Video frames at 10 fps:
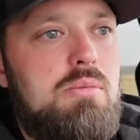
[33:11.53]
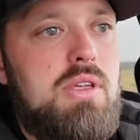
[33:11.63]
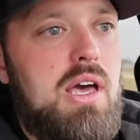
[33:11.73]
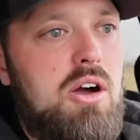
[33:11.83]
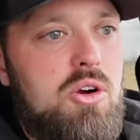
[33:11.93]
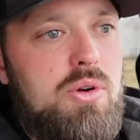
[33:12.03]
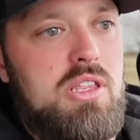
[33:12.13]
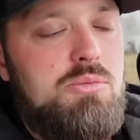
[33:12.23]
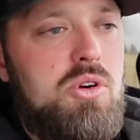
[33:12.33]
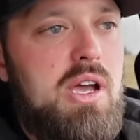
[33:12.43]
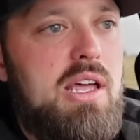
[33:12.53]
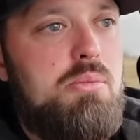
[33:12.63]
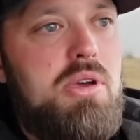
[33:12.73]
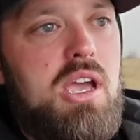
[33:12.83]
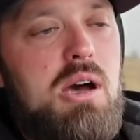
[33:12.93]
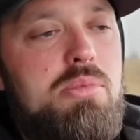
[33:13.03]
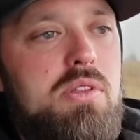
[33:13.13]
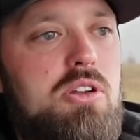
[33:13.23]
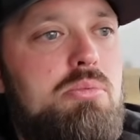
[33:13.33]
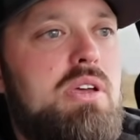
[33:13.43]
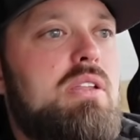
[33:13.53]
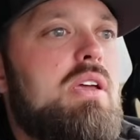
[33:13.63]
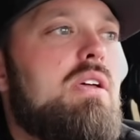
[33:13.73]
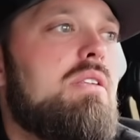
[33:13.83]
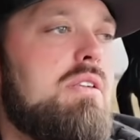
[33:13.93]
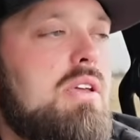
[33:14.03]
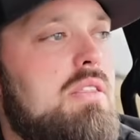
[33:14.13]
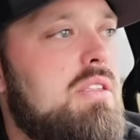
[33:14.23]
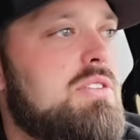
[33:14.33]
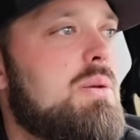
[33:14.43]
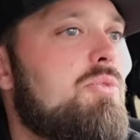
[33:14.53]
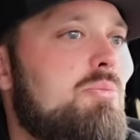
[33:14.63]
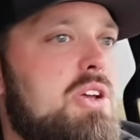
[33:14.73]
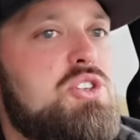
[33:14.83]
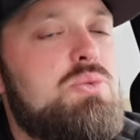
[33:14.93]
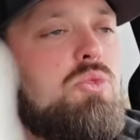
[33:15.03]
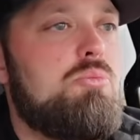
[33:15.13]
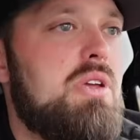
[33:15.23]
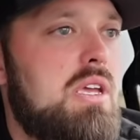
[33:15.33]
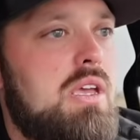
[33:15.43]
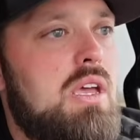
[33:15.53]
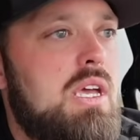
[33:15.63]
the algorithm will kind of pick up a little bit, and this information will be